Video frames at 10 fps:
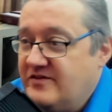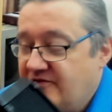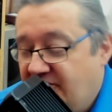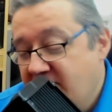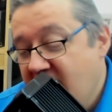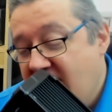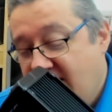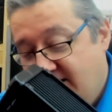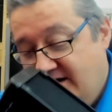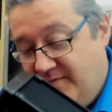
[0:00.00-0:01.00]
So
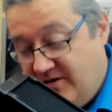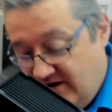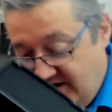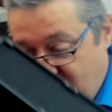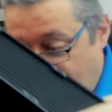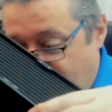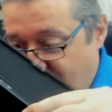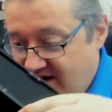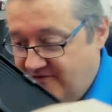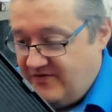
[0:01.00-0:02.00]
yeah, it'd be quite nice to
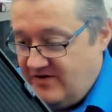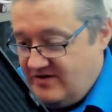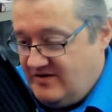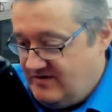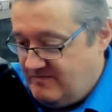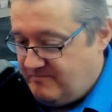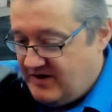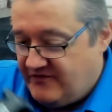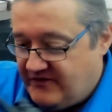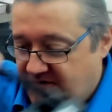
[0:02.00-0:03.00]
have
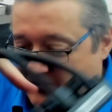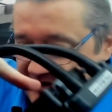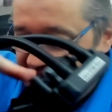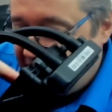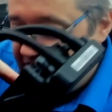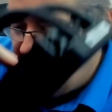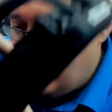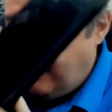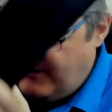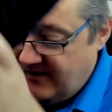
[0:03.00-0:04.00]
both coolers the
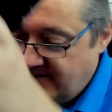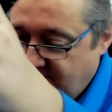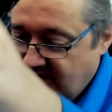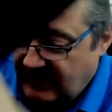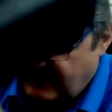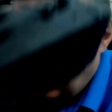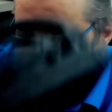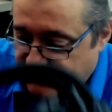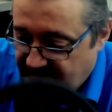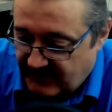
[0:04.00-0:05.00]
same now. So
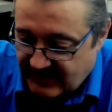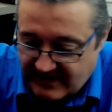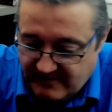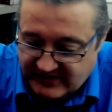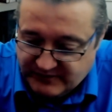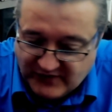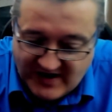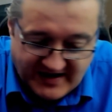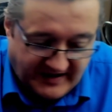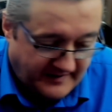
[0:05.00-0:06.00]
I've got to work out which
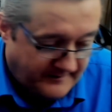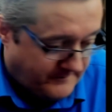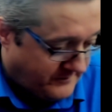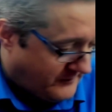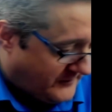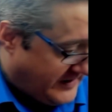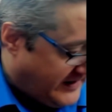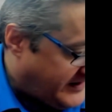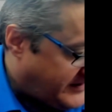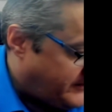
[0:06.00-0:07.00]
bracket we
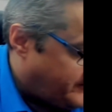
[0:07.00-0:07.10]
need,